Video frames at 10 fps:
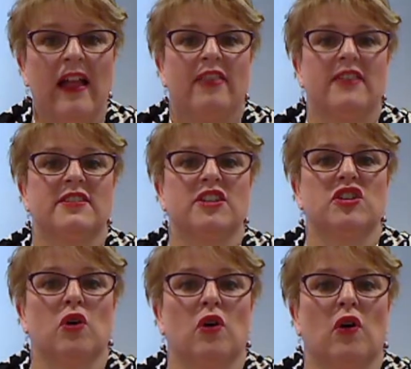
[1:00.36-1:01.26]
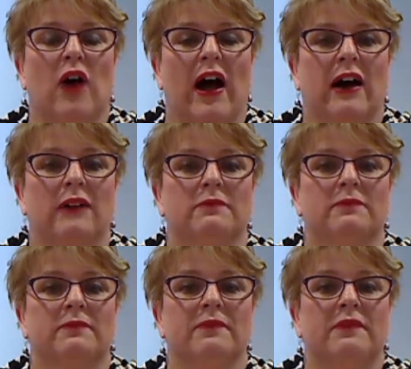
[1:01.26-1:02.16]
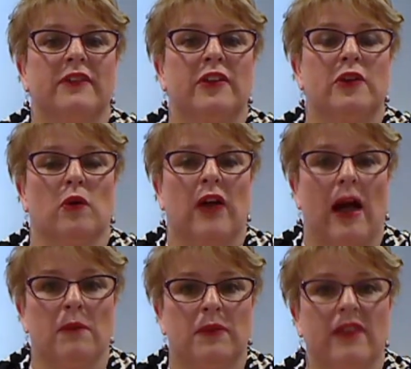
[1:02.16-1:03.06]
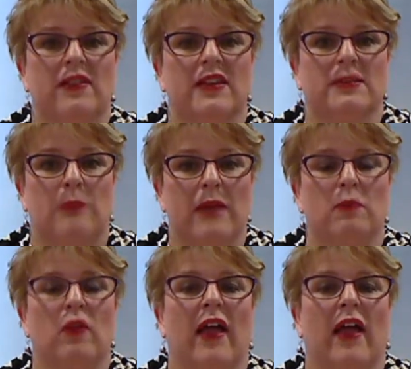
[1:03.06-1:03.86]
This is your company, these people,